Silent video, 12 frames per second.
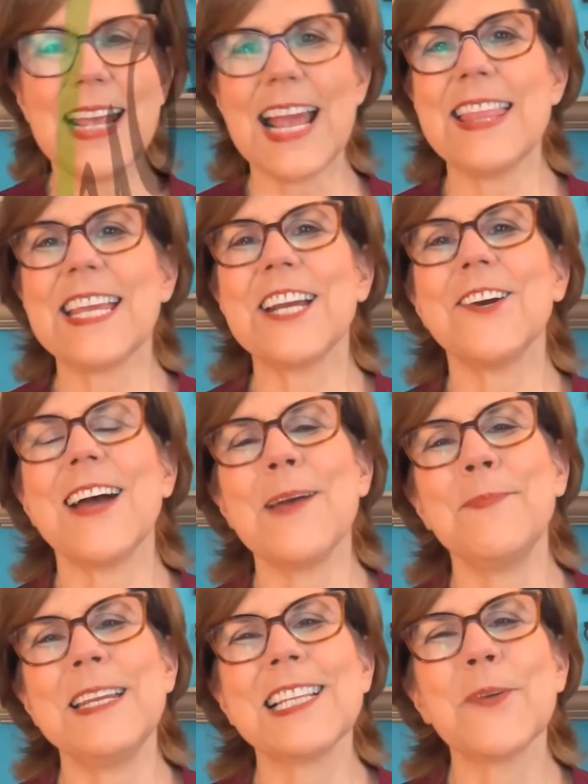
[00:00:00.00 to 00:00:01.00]
Hey there,
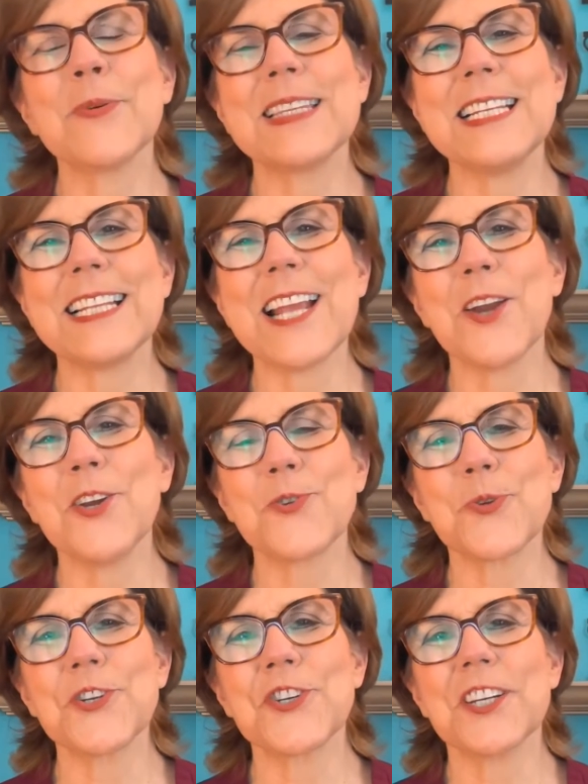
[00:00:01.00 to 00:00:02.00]
I'm Neily with Neily on
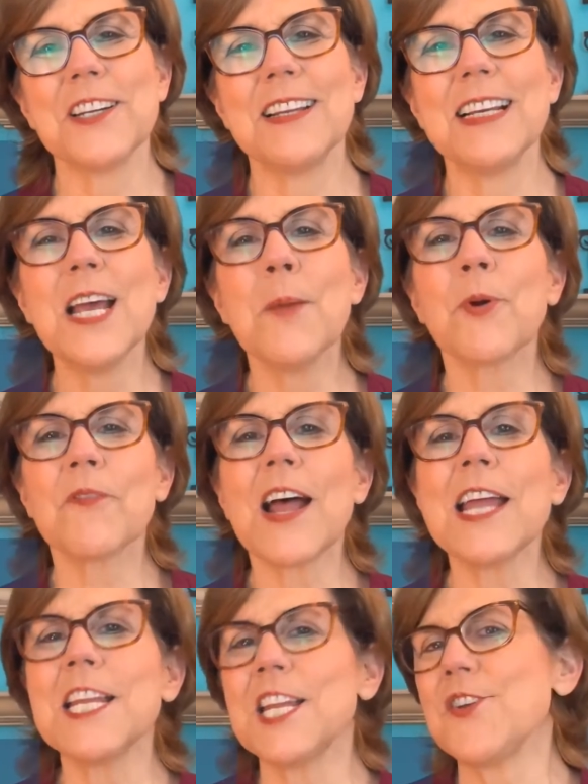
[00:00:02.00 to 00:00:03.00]
Nutrition,
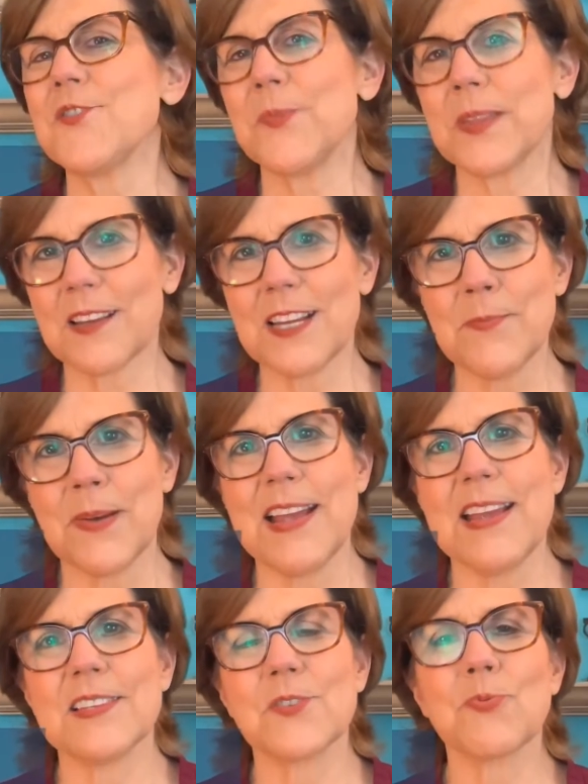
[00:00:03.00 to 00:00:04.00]
providing you with
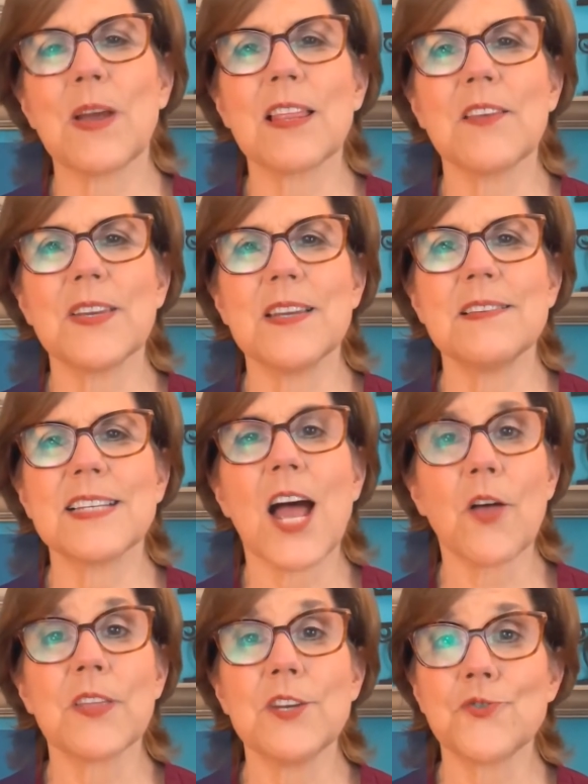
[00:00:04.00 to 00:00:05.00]
unbiased, relevant
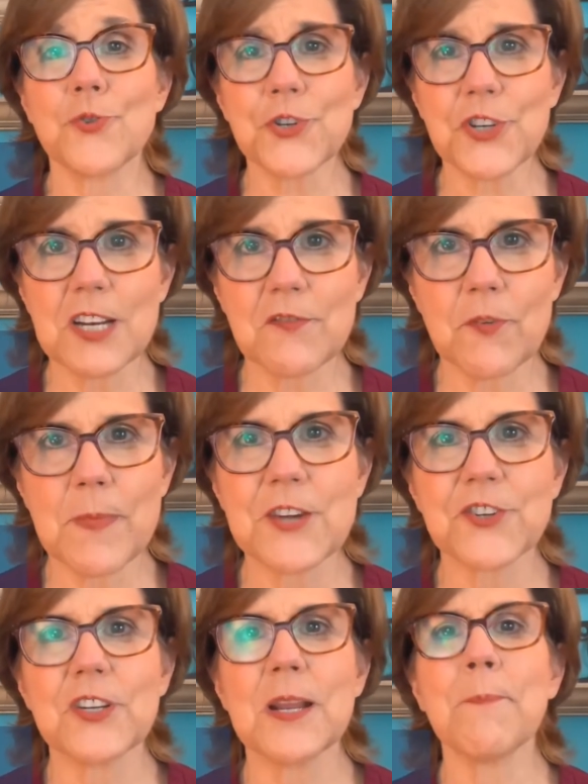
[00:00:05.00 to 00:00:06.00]
health and nutrition
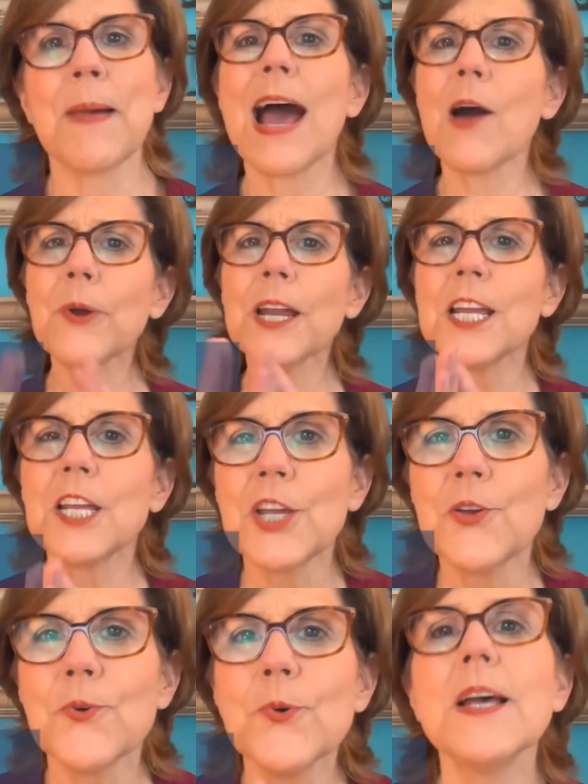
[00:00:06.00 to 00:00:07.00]
information, empowering
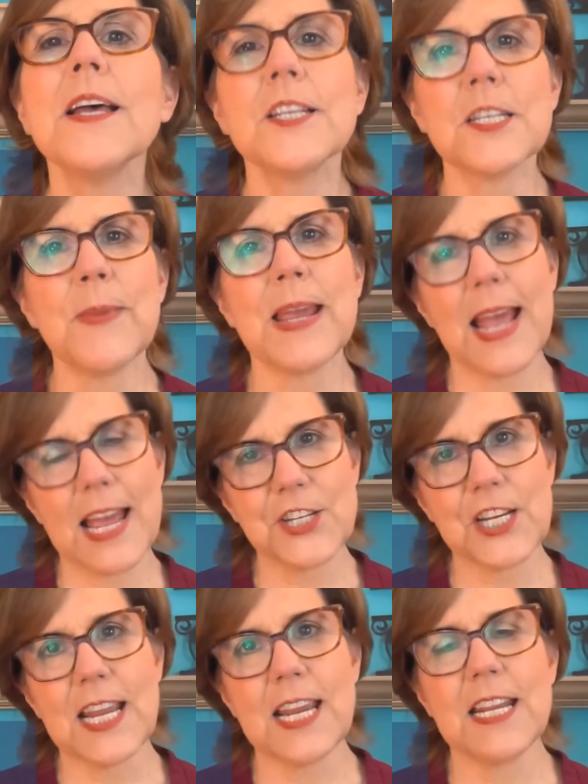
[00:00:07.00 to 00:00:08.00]
you to make
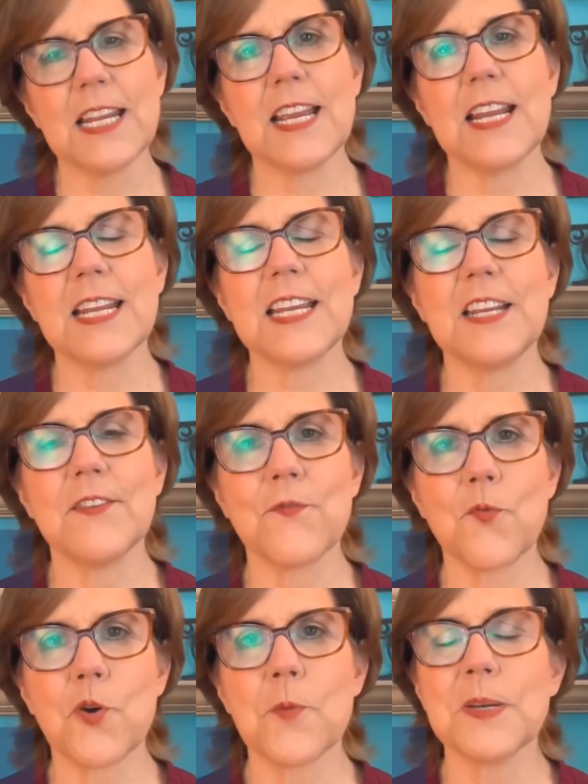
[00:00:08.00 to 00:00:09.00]
educated,
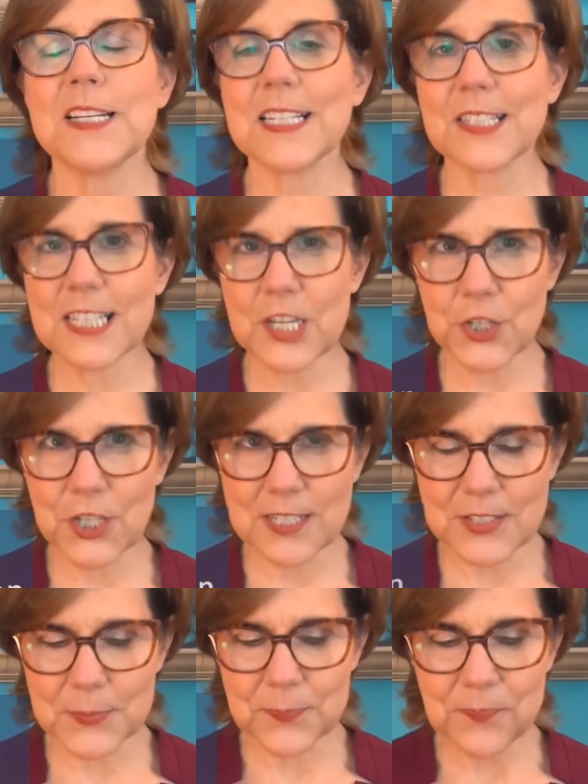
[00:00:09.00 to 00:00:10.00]
informed
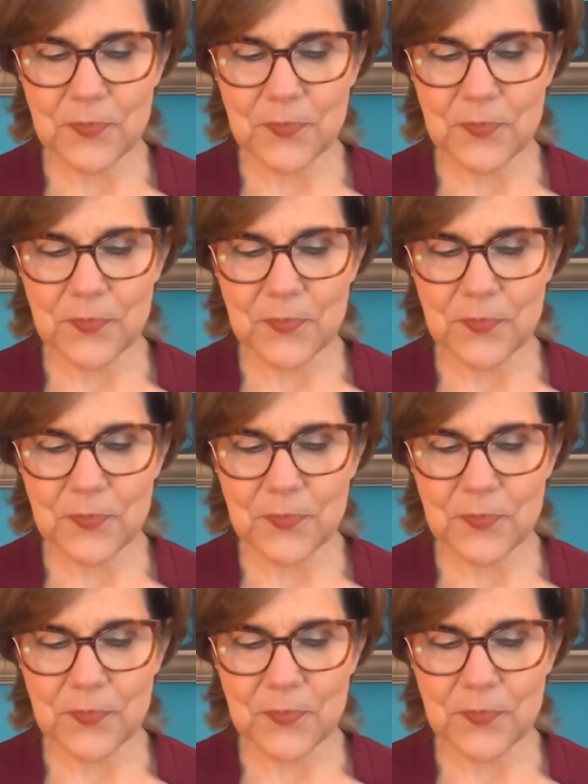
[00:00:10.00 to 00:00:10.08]
decisions.